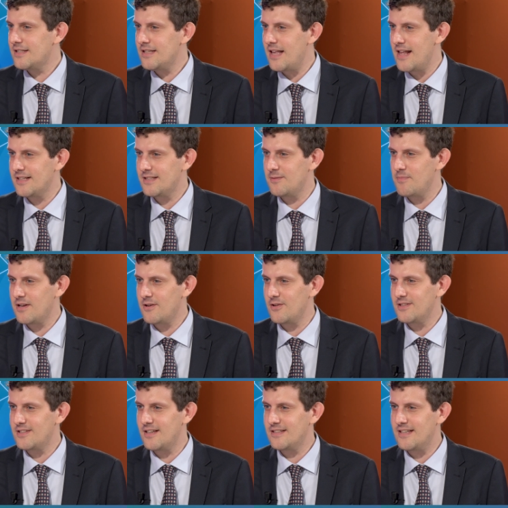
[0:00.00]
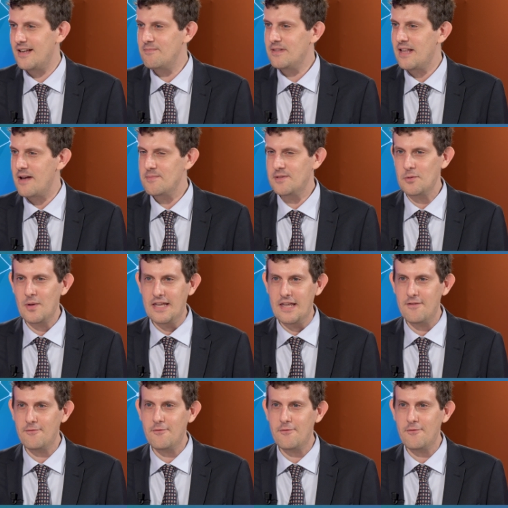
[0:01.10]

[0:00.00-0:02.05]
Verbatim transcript: stents because sometimes we give